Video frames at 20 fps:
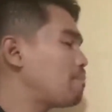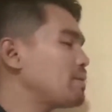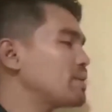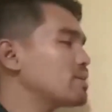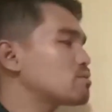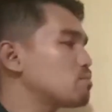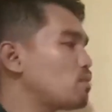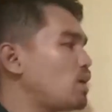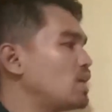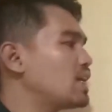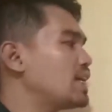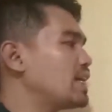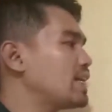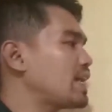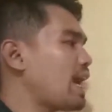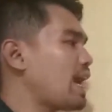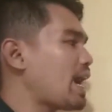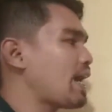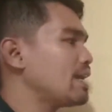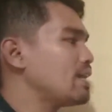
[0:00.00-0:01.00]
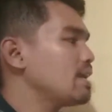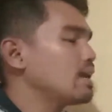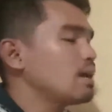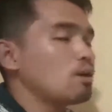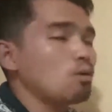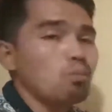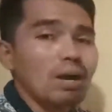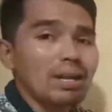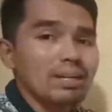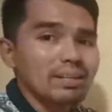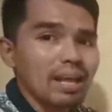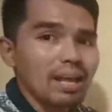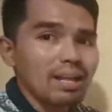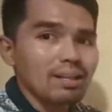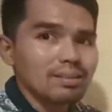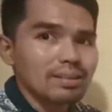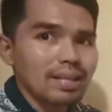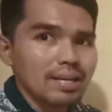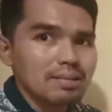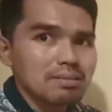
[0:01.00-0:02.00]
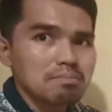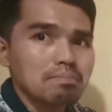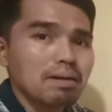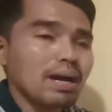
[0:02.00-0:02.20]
smaller than one-tailed test.